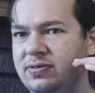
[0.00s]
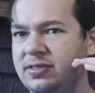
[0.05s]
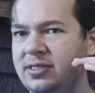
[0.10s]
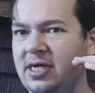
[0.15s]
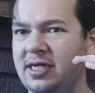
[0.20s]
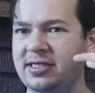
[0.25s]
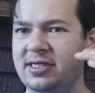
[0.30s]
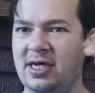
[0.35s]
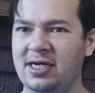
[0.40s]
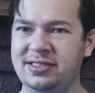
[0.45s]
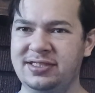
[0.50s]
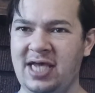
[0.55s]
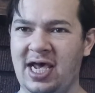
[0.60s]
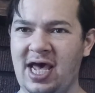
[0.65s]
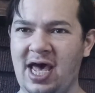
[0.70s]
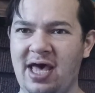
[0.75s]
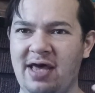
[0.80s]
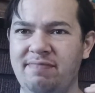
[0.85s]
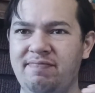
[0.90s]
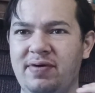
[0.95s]
not a
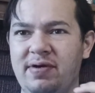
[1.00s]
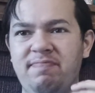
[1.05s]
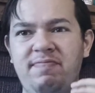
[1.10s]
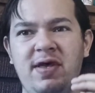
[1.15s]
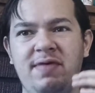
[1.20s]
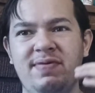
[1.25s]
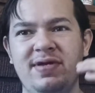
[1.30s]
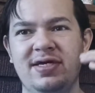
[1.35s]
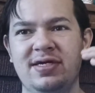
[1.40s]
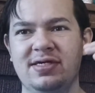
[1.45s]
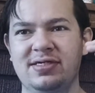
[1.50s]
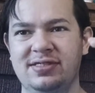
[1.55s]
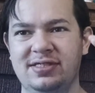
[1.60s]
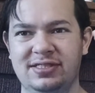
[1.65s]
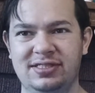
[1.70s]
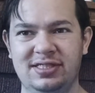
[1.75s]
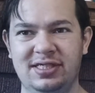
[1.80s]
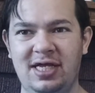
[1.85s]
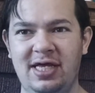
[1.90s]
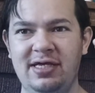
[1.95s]
tad, but maybe
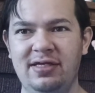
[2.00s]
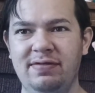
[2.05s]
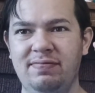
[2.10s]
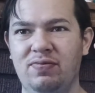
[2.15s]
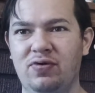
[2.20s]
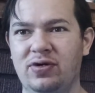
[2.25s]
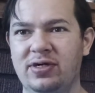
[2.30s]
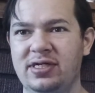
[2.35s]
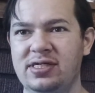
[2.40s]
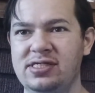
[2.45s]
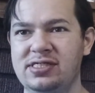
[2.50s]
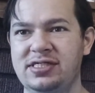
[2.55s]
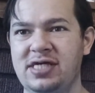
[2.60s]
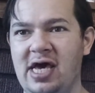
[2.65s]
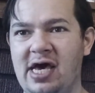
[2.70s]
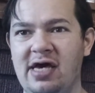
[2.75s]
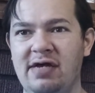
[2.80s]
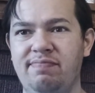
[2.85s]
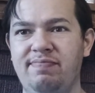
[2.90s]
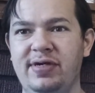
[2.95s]
slightly more than a
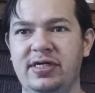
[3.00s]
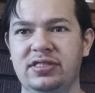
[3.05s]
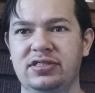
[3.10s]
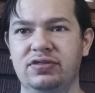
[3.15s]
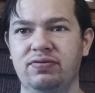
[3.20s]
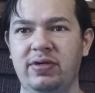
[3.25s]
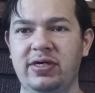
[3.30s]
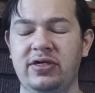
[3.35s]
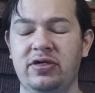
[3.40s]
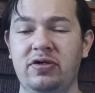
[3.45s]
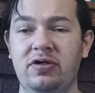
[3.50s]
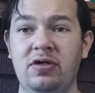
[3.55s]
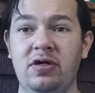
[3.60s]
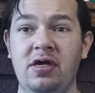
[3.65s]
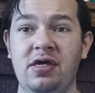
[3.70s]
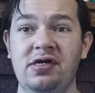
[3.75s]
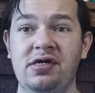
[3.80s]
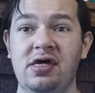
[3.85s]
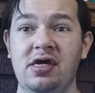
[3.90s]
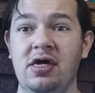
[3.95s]
tad bit
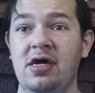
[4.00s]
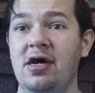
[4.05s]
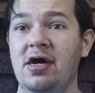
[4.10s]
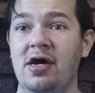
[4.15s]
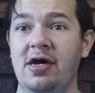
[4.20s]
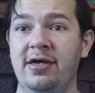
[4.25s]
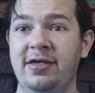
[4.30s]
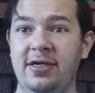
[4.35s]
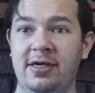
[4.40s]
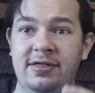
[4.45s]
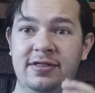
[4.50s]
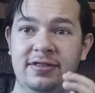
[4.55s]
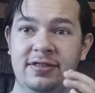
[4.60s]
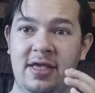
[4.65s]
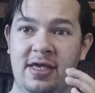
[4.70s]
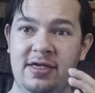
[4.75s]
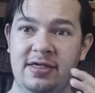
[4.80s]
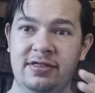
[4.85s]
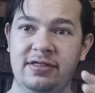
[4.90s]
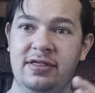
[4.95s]
sweeter
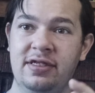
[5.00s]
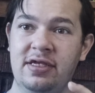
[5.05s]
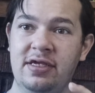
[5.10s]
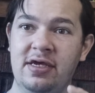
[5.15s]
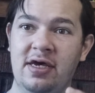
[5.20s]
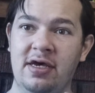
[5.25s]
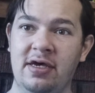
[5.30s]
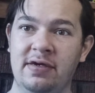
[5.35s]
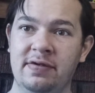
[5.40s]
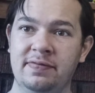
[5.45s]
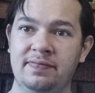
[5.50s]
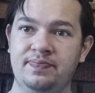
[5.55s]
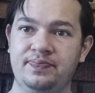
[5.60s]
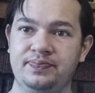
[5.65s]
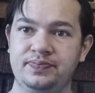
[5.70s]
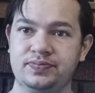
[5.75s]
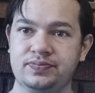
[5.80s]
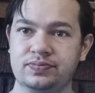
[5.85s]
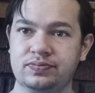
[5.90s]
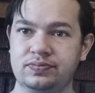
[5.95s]
than the
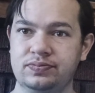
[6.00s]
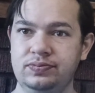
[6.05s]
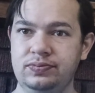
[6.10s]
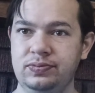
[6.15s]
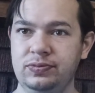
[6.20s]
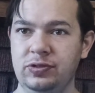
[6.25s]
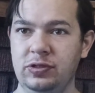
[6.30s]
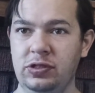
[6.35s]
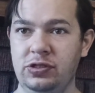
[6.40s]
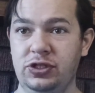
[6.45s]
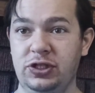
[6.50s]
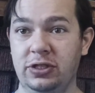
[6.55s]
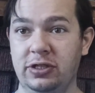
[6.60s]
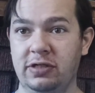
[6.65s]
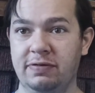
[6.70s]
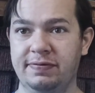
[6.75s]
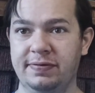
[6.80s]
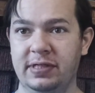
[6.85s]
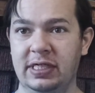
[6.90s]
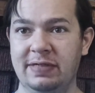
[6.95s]

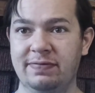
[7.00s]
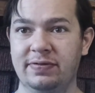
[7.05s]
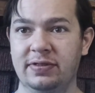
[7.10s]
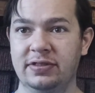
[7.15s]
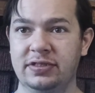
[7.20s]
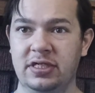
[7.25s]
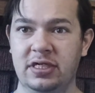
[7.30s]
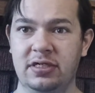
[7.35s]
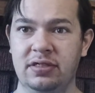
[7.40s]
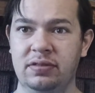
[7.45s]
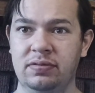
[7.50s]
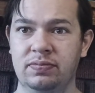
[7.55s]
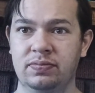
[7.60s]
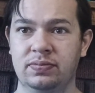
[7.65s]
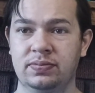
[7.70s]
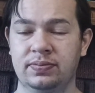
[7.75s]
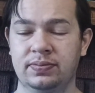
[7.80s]
sugar-free version.